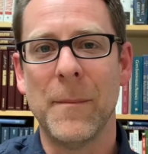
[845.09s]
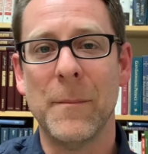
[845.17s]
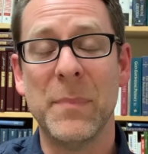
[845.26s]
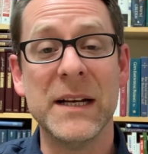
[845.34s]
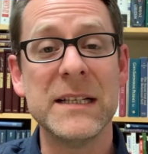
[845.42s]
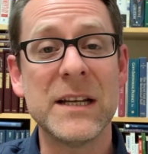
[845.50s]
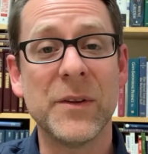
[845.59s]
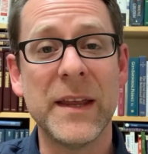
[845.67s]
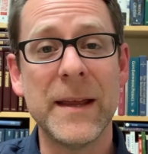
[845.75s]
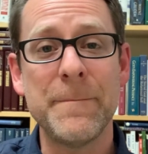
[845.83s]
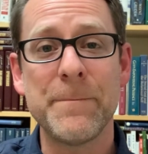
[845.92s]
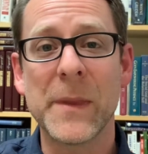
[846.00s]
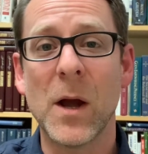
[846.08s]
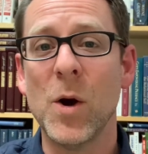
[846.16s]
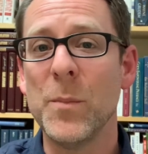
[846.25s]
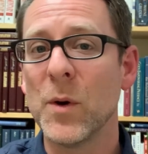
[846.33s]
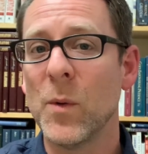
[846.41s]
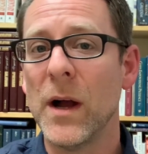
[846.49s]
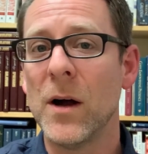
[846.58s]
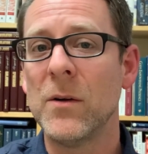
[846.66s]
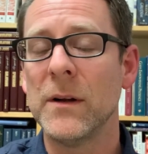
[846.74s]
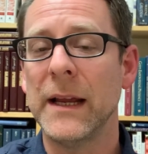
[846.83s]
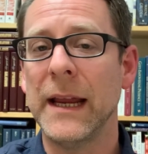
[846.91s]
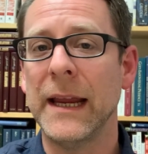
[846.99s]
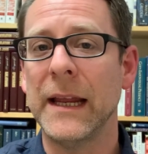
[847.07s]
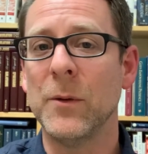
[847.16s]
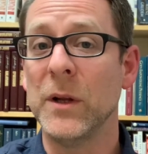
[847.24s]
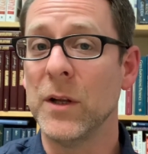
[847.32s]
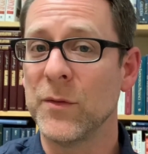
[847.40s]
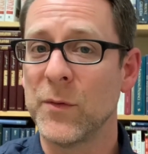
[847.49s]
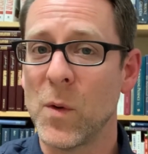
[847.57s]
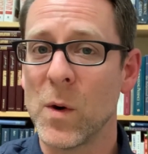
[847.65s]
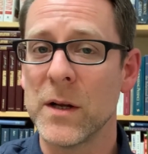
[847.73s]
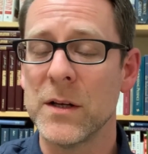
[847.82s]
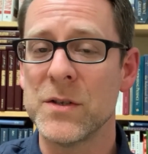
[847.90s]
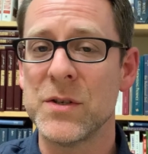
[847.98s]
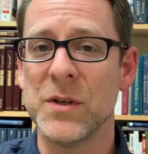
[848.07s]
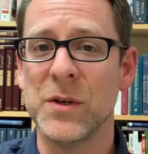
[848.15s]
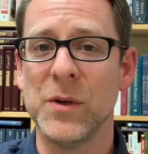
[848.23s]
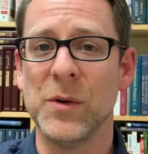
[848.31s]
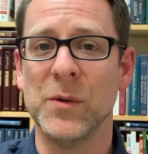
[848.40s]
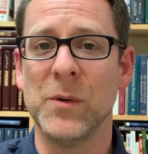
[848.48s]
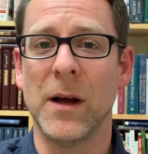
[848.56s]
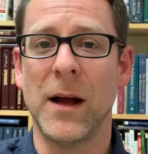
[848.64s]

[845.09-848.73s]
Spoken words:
But until then, I hope you're well, and we look forward to